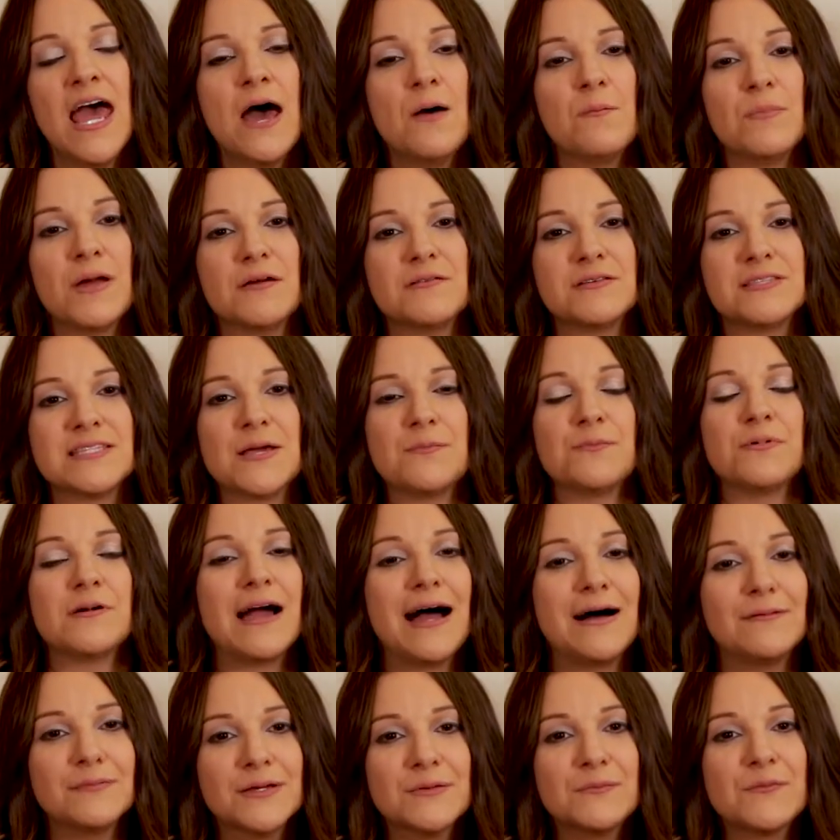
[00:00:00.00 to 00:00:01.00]
But I would say
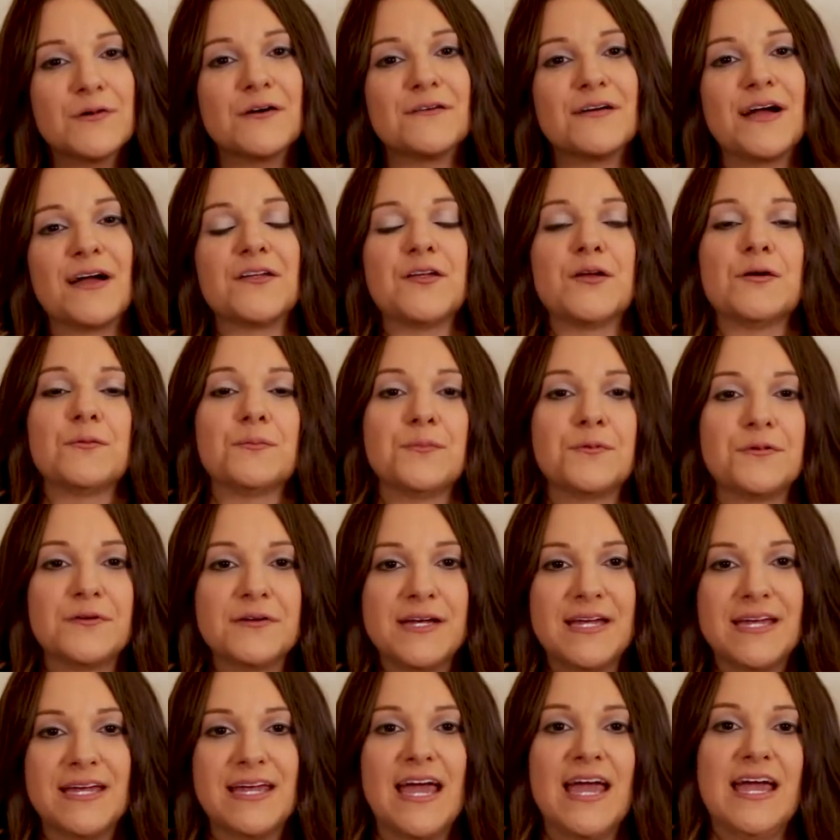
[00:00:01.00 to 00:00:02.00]
probably more around your
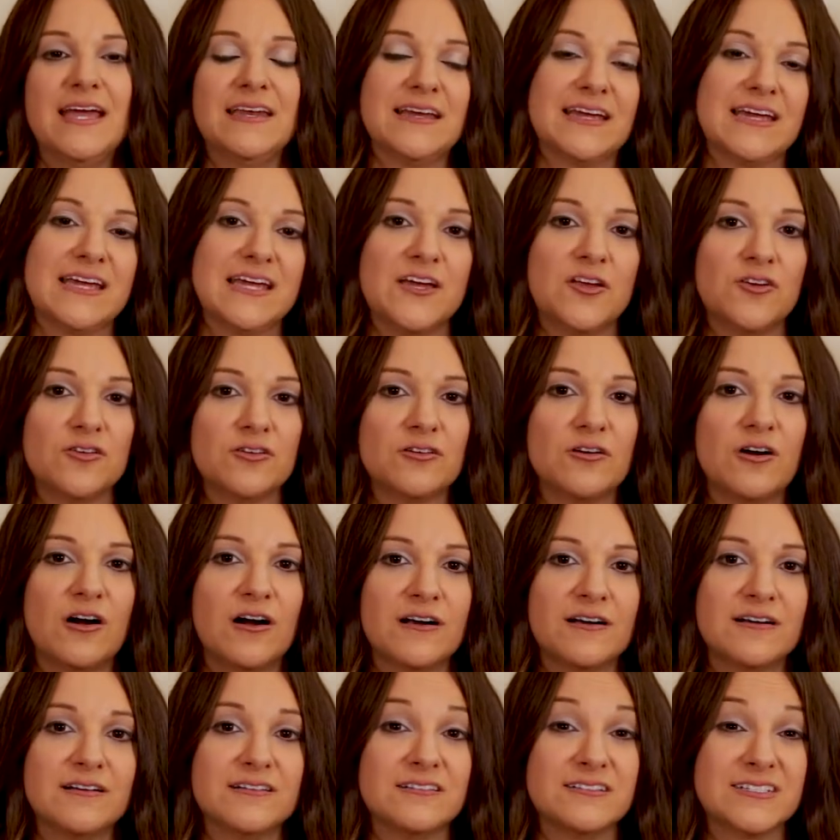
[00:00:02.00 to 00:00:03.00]
pre-K to
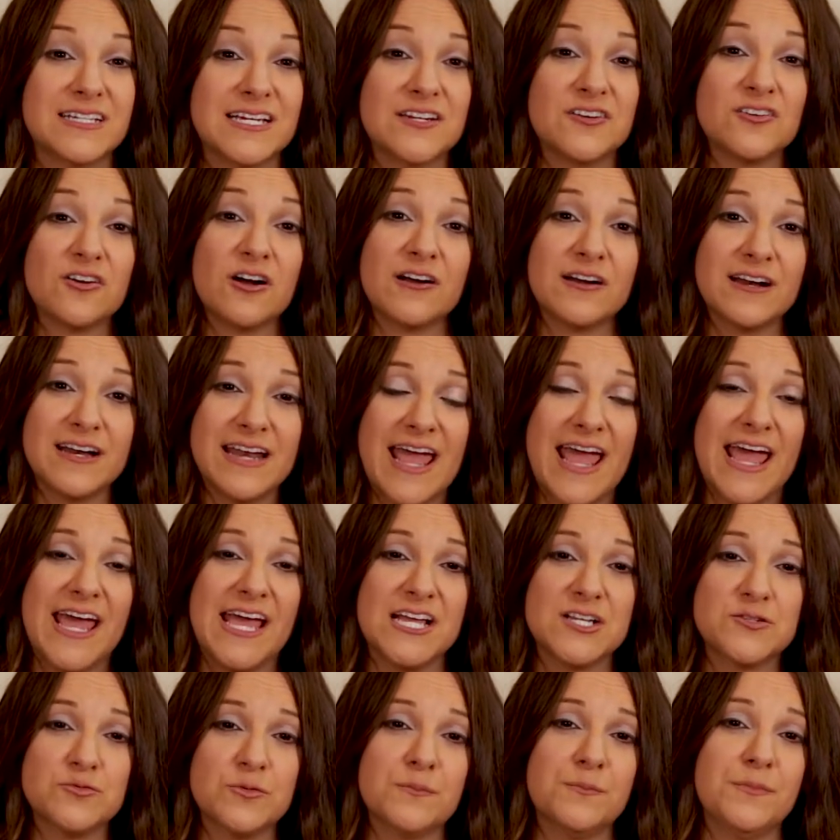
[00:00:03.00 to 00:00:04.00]
kindergarten
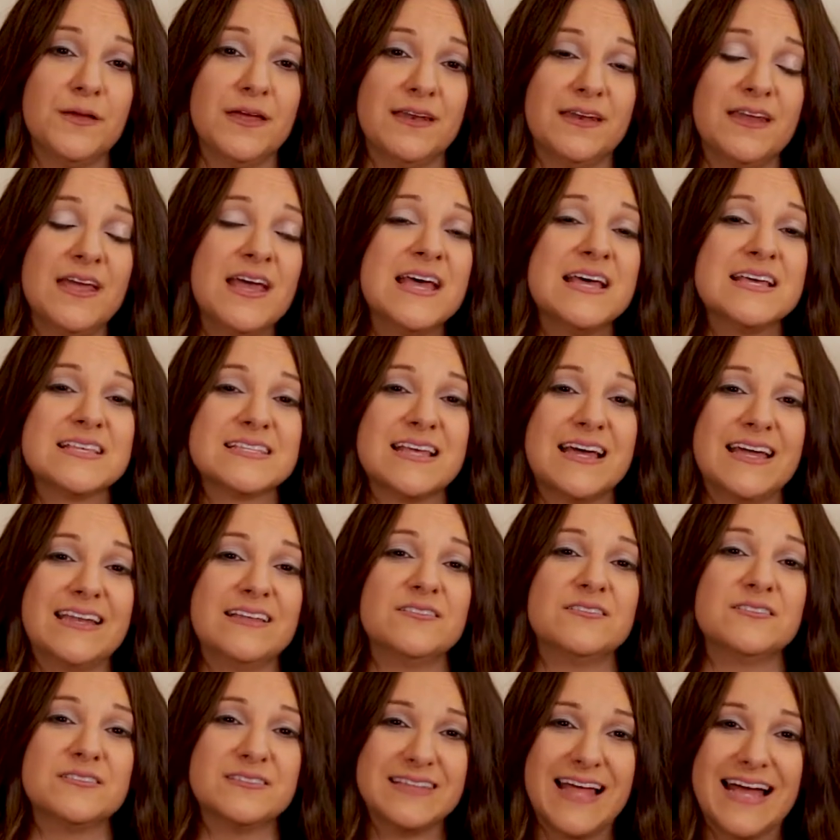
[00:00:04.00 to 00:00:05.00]
age would have been
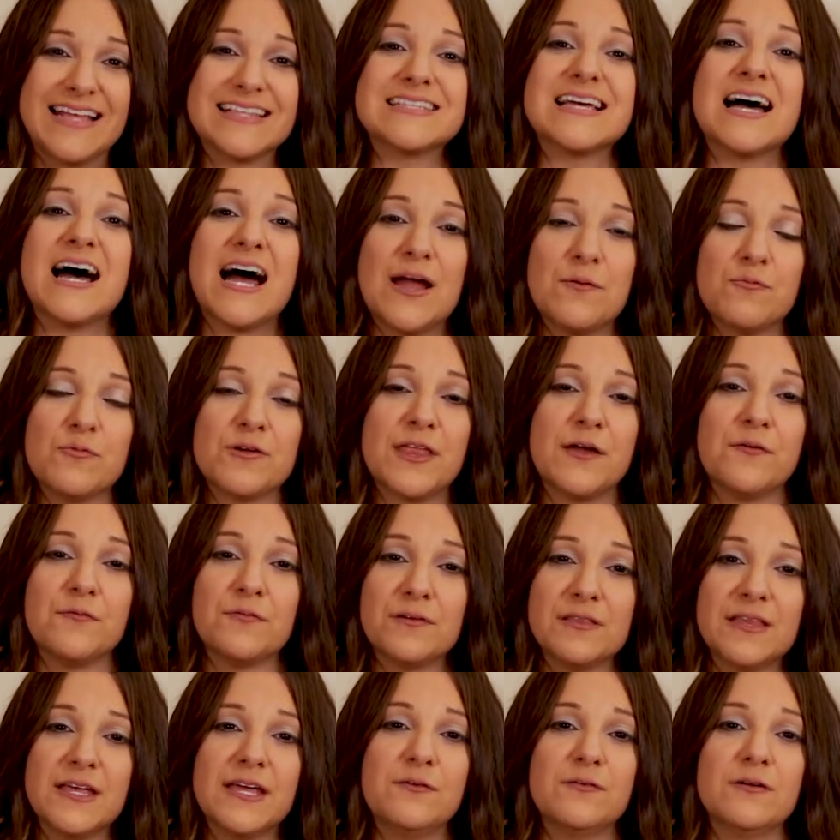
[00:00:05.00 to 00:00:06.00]
that time where they
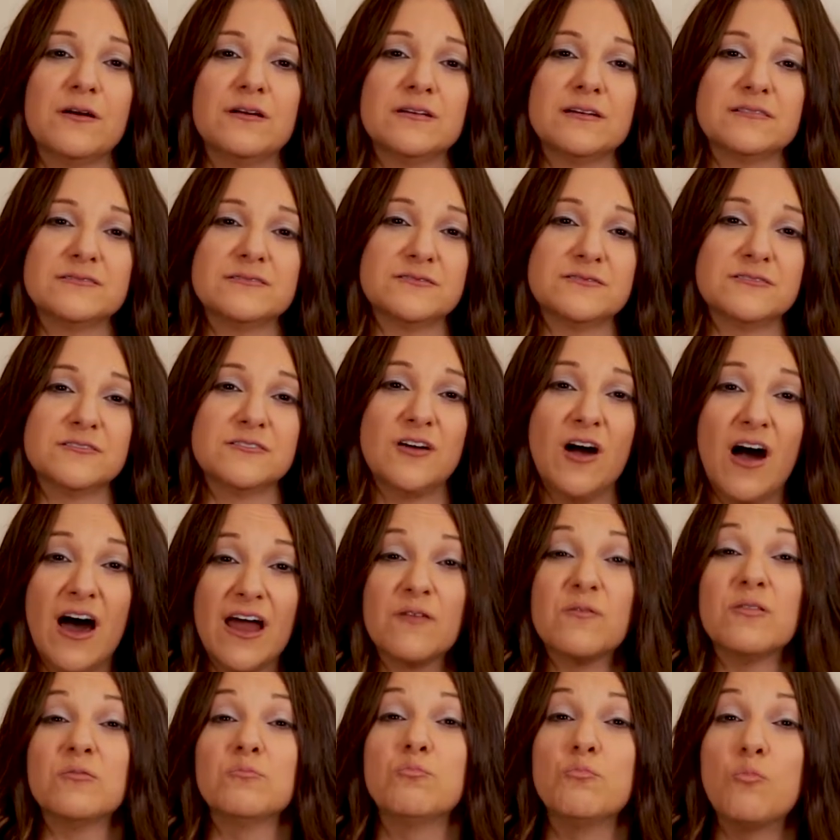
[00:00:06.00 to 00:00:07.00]
really
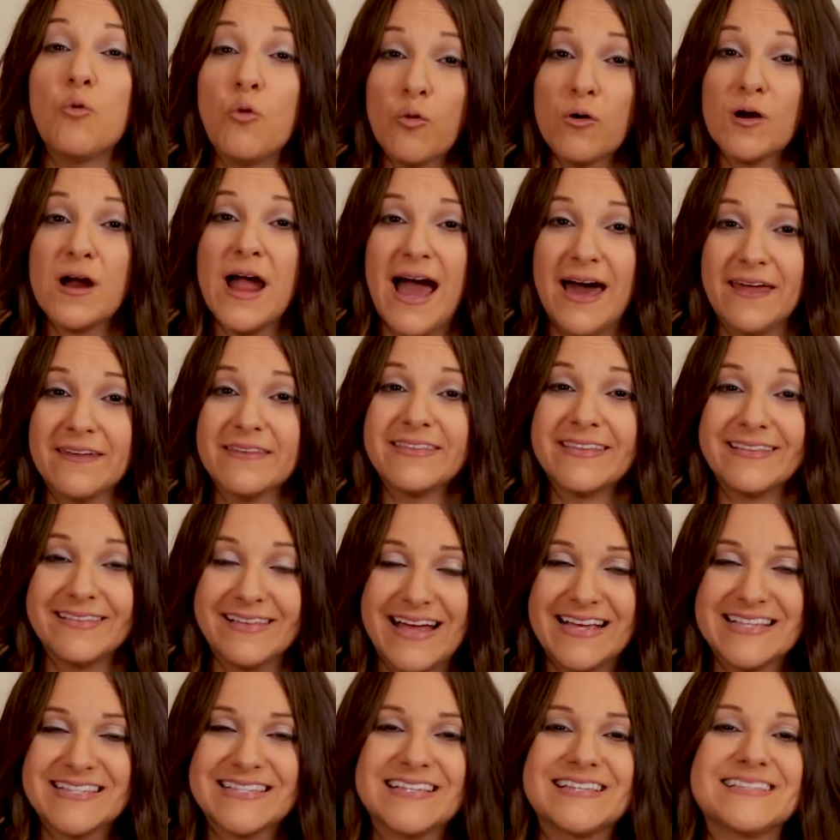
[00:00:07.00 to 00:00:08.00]
got more out of the
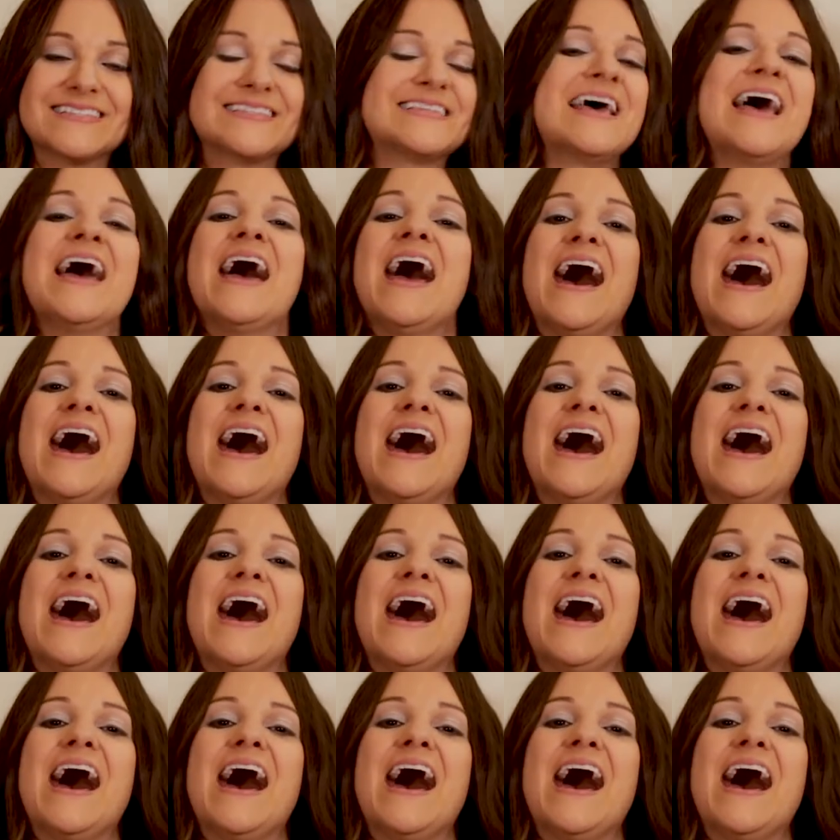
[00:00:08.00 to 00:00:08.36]
lessons.